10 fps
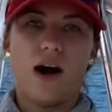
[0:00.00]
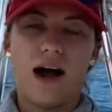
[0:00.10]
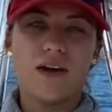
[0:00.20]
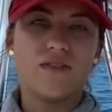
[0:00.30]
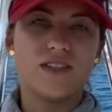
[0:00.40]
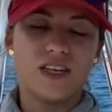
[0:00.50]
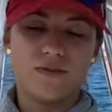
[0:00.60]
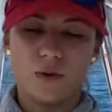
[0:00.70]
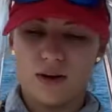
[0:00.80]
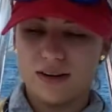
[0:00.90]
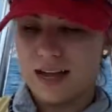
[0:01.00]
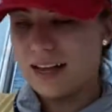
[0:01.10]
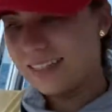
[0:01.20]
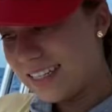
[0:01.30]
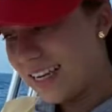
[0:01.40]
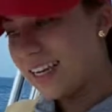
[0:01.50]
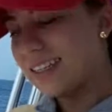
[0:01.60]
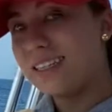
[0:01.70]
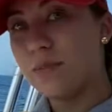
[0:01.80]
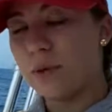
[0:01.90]
out of the seafloor, not digging
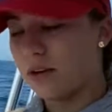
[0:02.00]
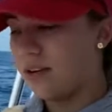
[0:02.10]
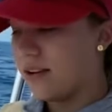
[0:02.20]
it deeper.